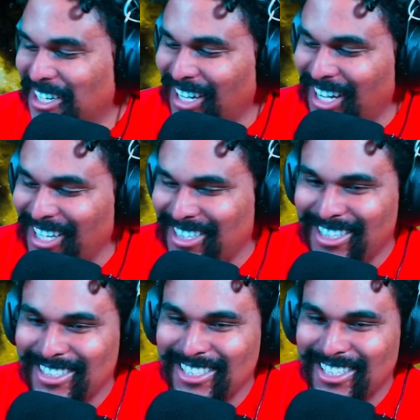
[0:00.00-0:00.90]
I like the
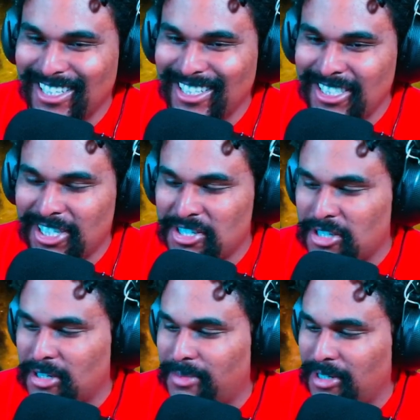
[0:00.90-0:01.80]
idea that he touches
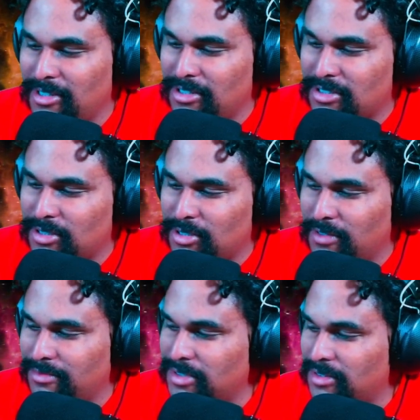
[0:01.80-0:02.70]
that body and they just give
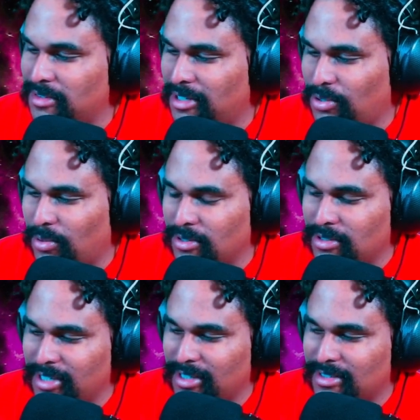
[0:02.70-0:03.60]
him a, a quarter.
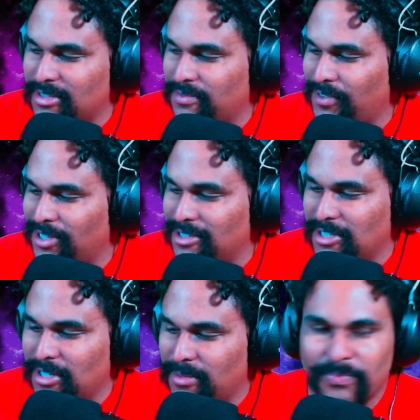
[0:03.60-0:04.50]
Like, that's his fucking
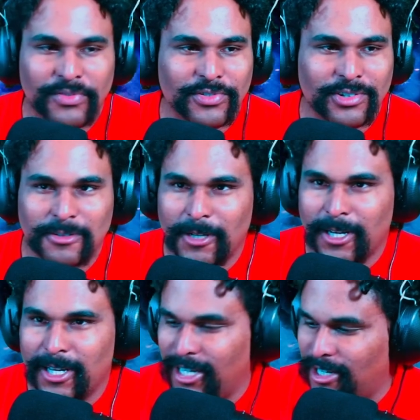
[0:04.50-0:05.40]
tip for uh,
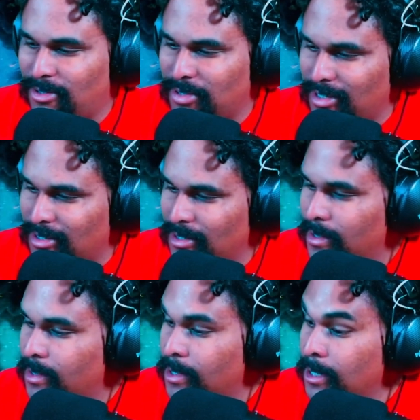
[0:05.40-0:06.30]
hanging out with that.
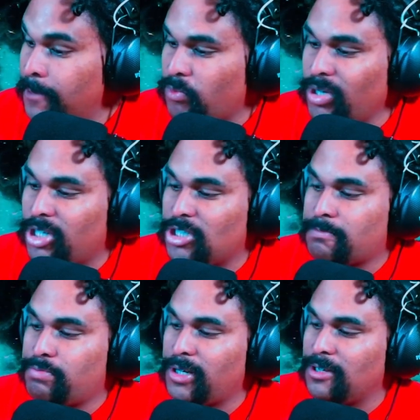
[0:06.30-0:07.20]
We could just
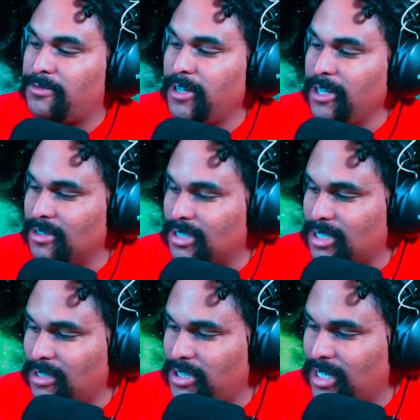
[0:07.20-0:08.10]
prick her finger and see
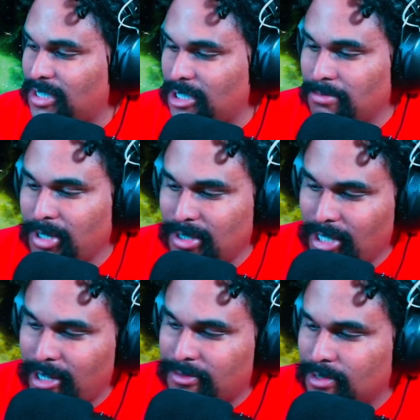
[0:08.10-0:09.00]
if she has any blood
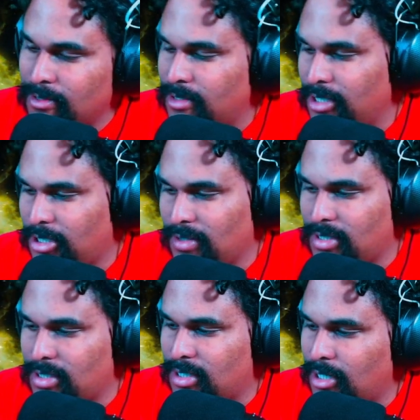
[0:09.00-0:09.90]
left, Dick
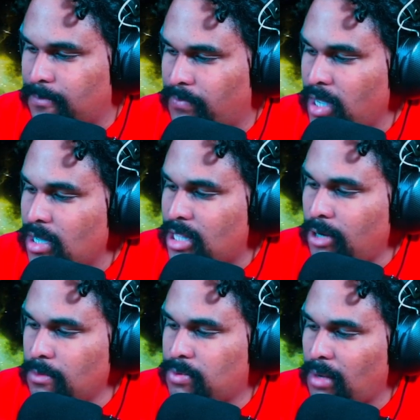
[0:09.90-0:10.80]
Tracy said. That
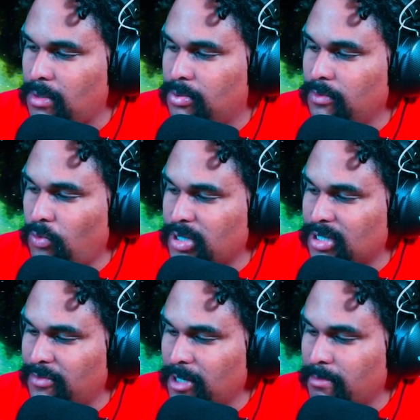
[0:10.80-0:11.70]
would probably prove it wasn't a
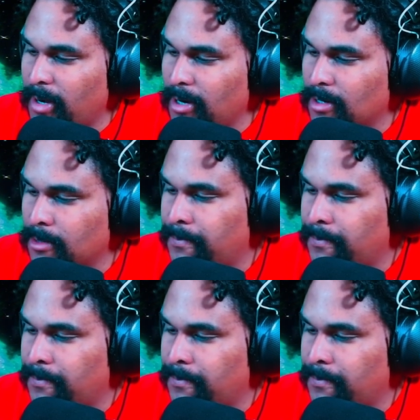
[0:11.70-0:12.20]
vampire.